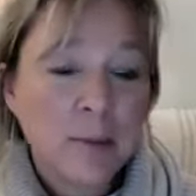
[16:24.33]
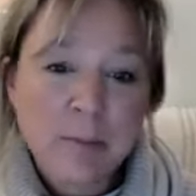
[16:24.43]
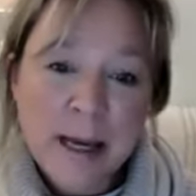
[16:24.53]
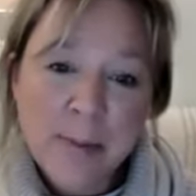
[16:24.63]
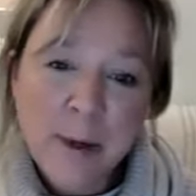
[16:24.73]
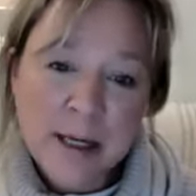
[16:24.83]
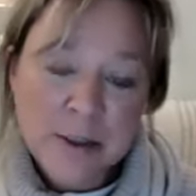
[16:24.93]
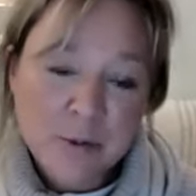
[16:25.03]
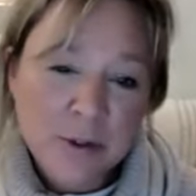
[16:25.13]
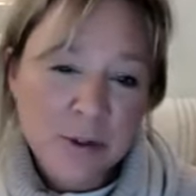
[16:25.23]
but magpie
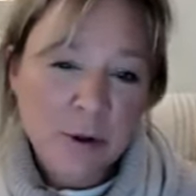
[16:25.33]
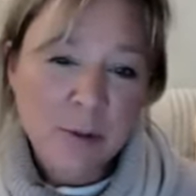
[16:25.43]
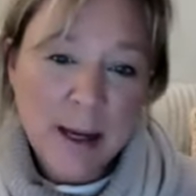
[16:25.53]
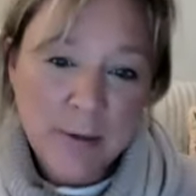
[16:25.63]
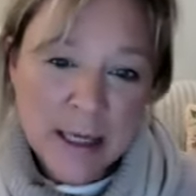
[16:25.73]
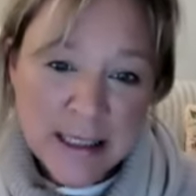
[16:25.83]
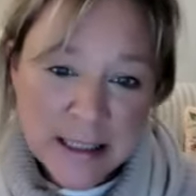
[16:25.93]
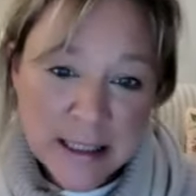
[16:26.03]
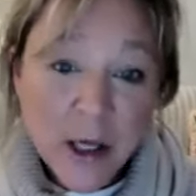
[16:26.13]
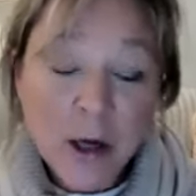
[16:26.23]
is also about
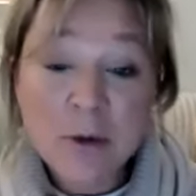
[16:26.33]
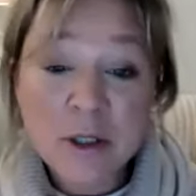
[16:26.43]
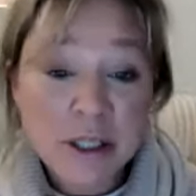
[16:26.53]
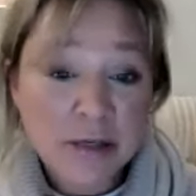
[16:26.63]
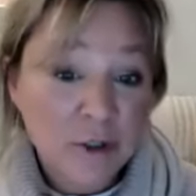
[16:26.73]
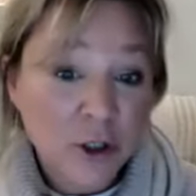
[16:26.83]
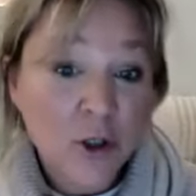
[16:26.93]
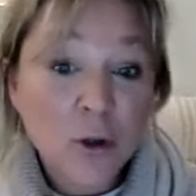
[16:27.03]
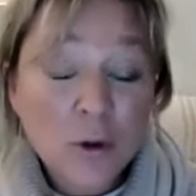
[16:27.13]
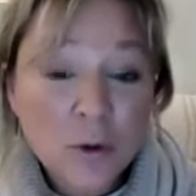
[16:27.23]
letting go, which gives
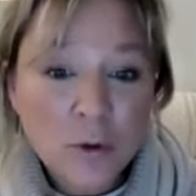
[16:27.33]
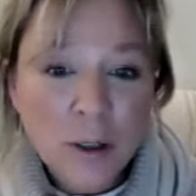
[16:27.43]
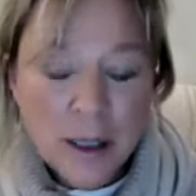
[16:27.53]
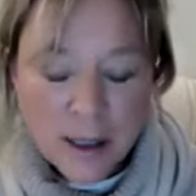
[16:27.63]
you